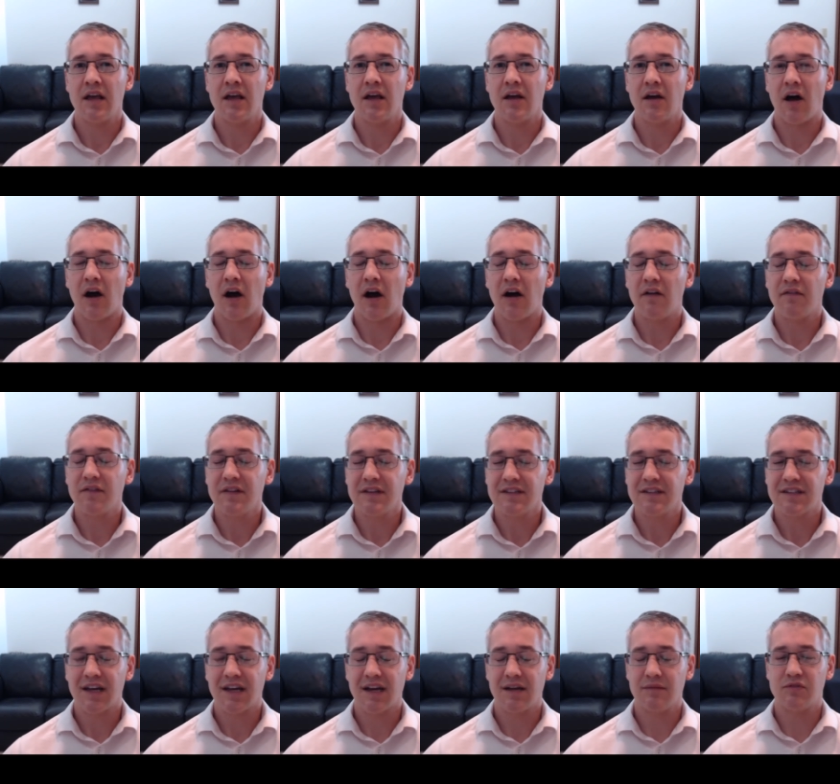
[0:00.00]

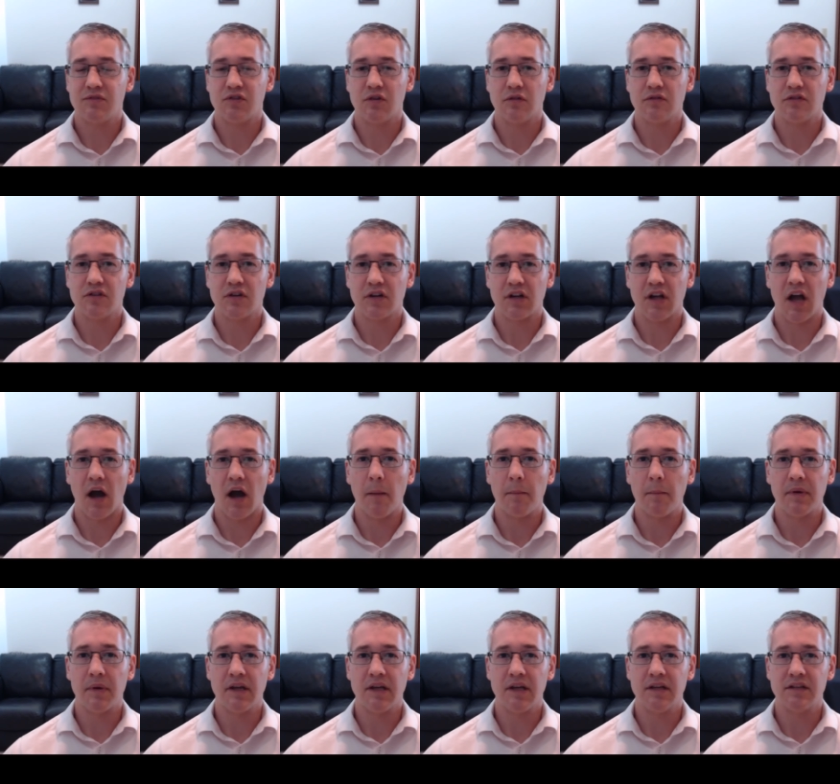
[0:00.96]
Oftentimes those are
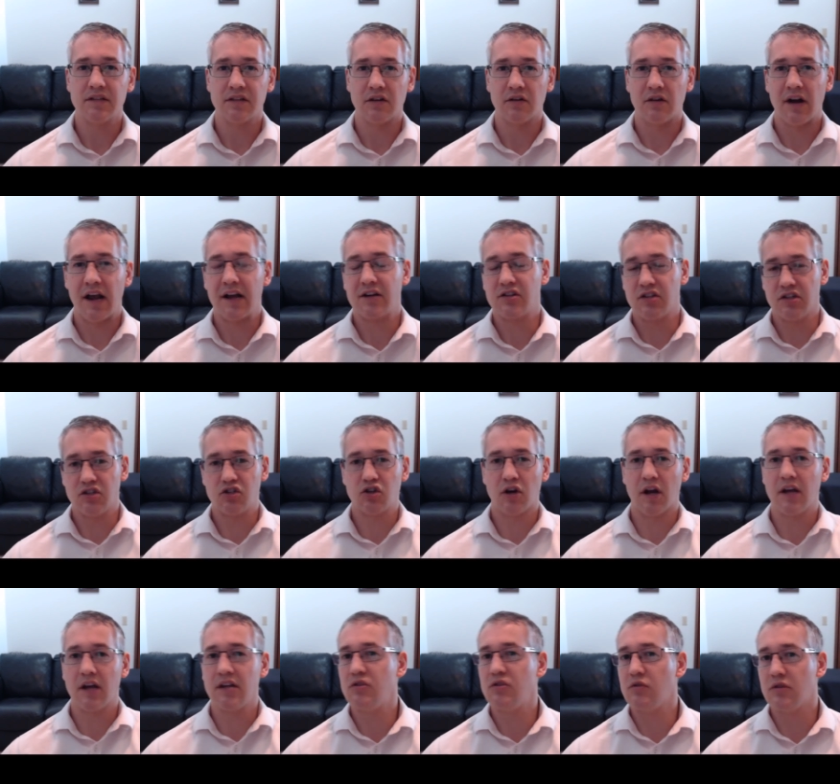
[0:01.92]
companies that are actually
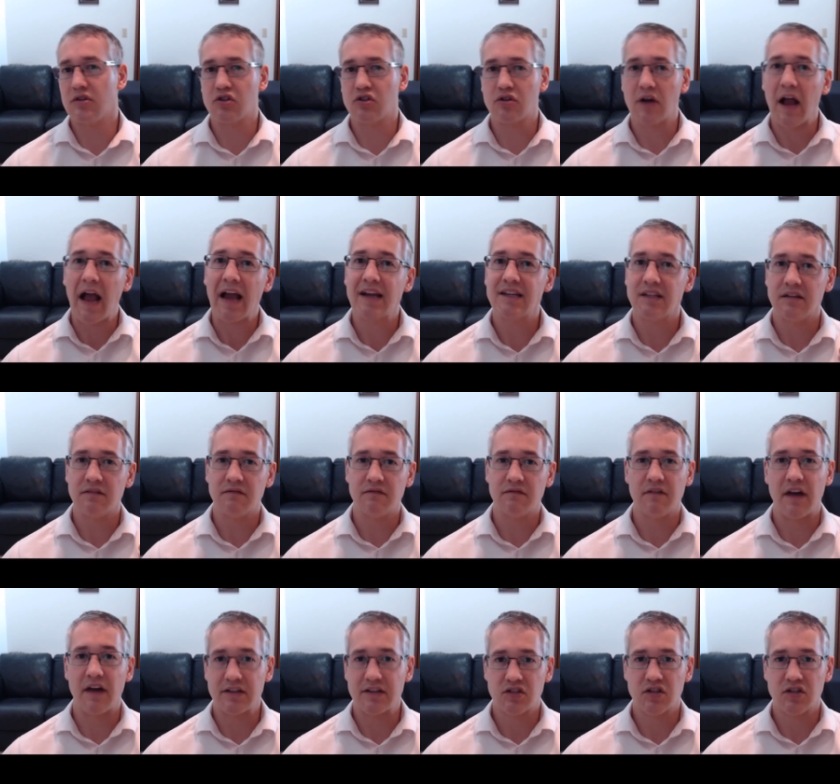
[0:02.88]
trying to attract
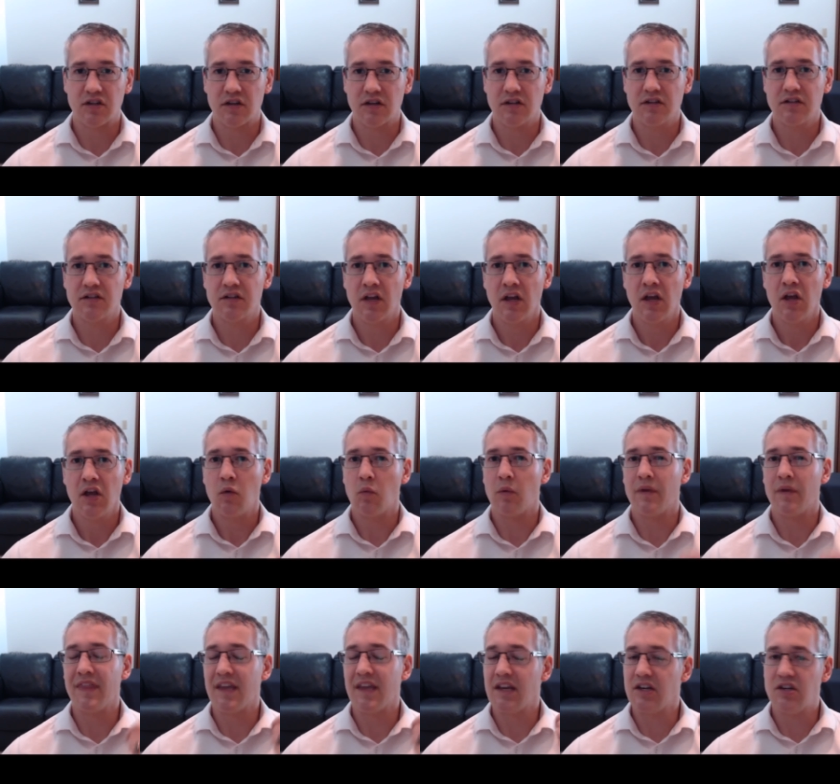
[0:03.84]
investors when
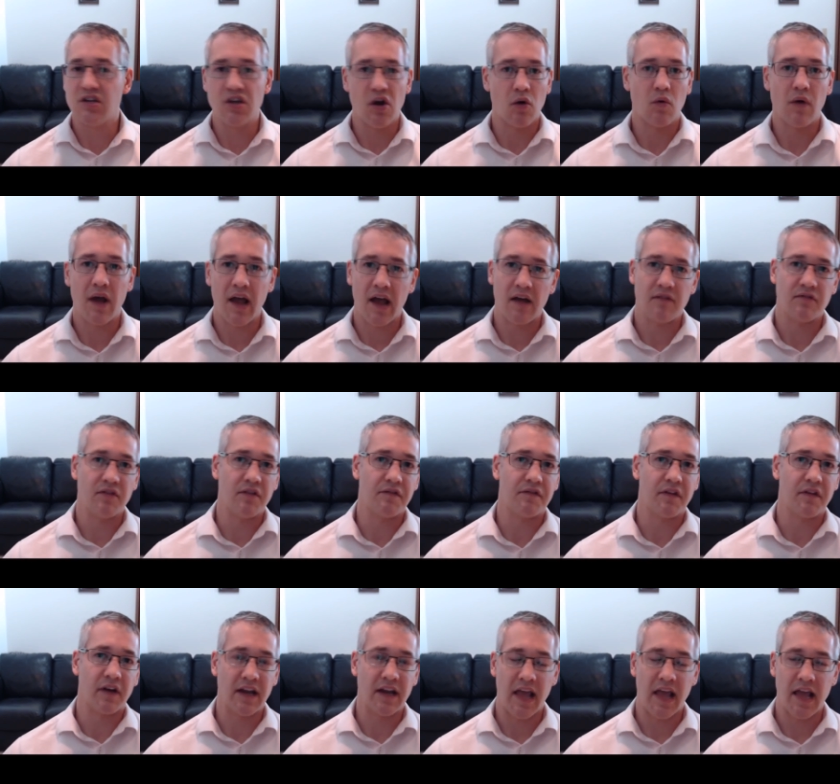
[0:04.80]
they don't have the
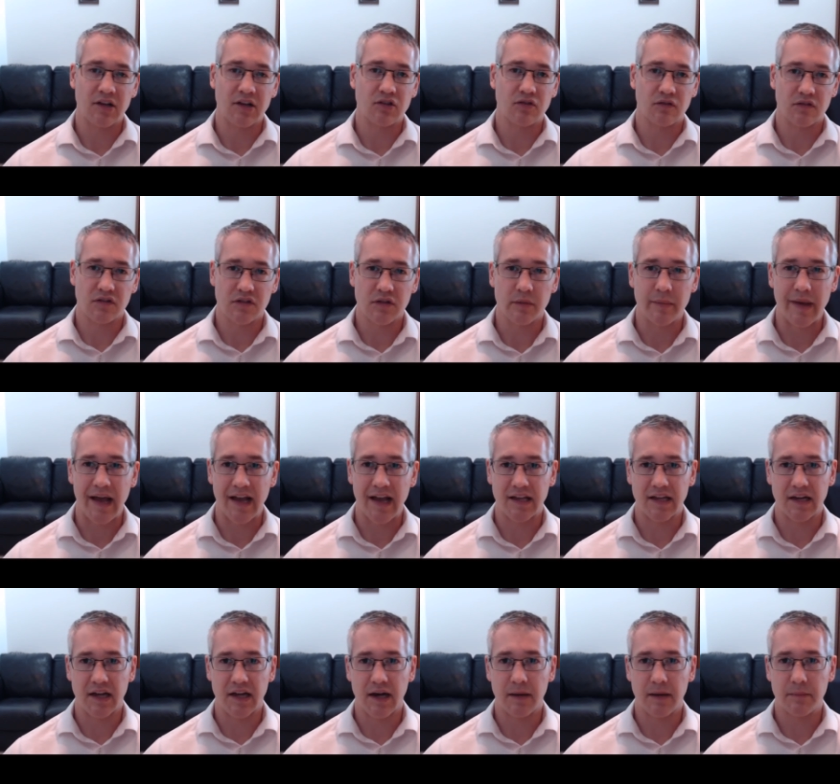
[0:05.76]
financials to back it
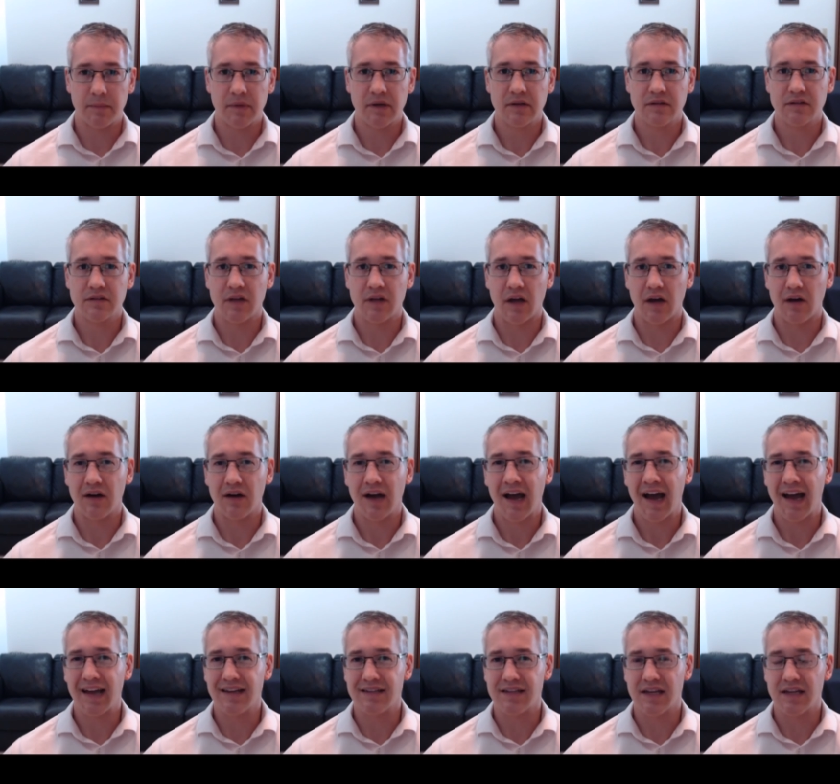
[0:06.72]
up. So
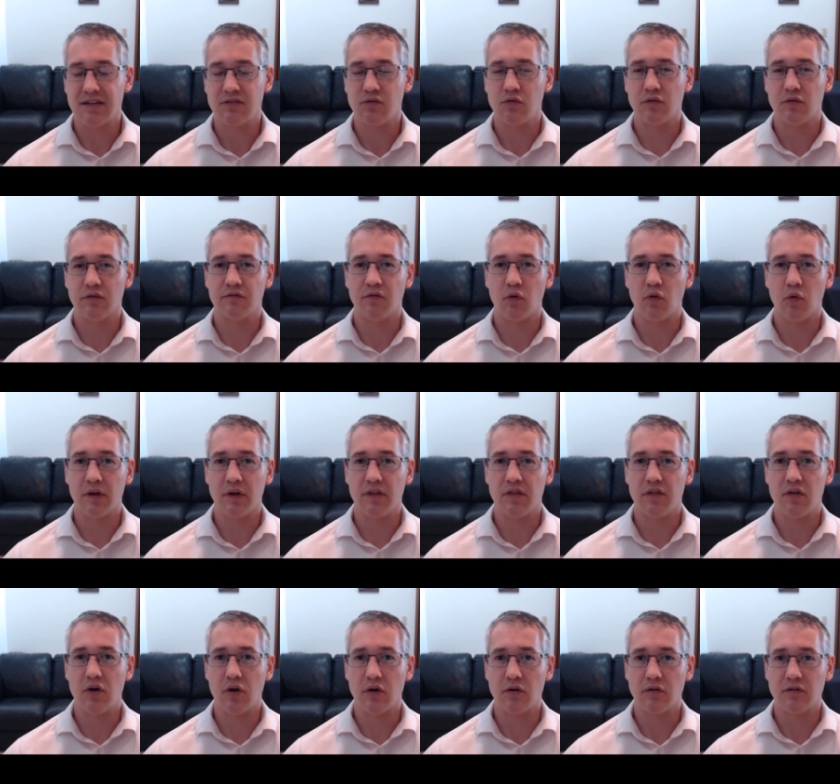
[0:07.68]
I tend to avoid
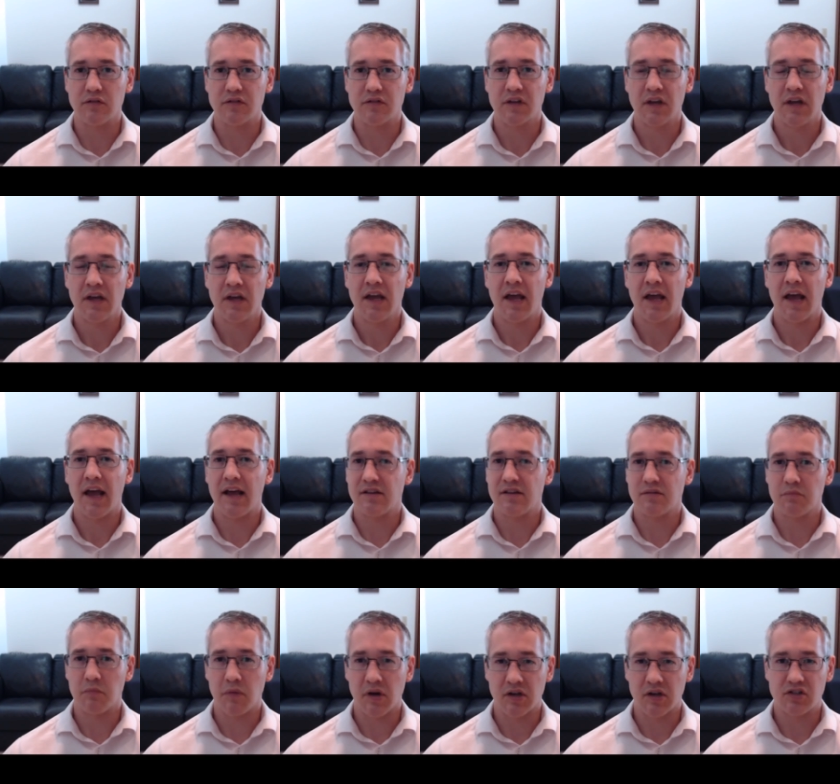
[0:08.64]
those as
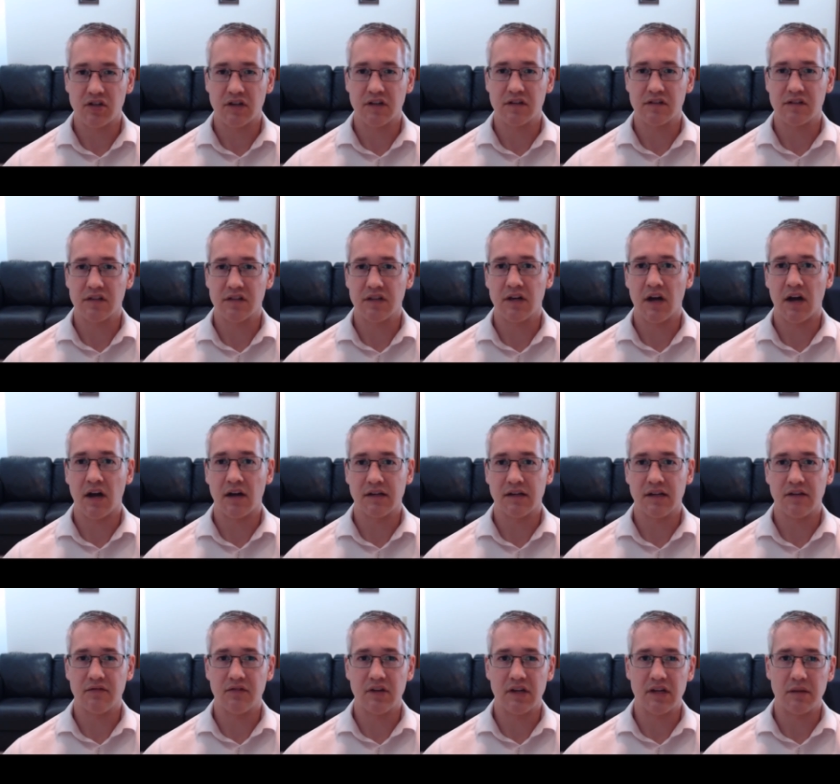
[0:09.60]
much as the
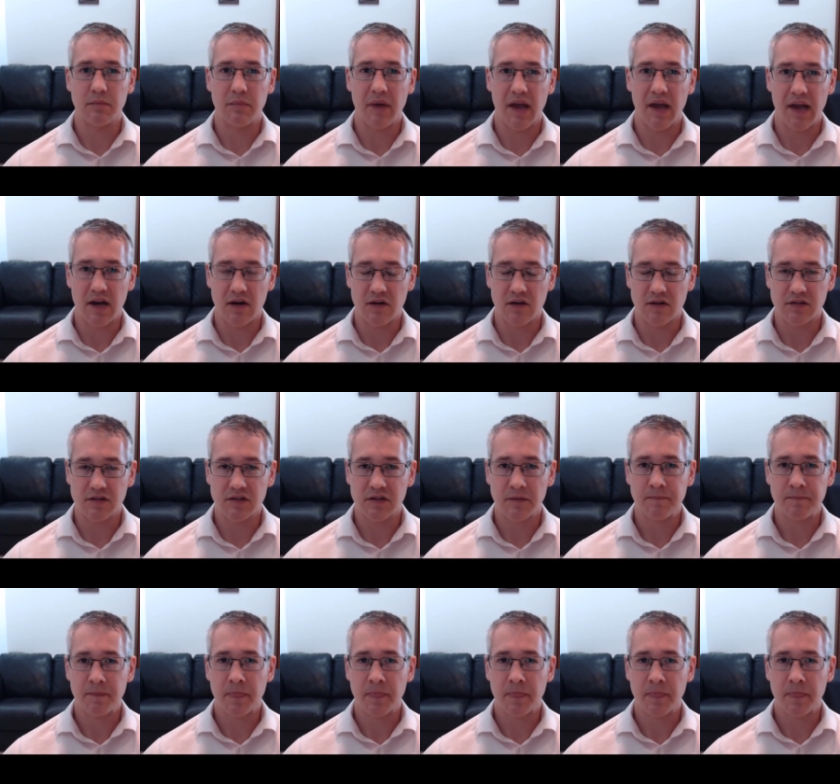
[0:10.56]
non-dividend payers.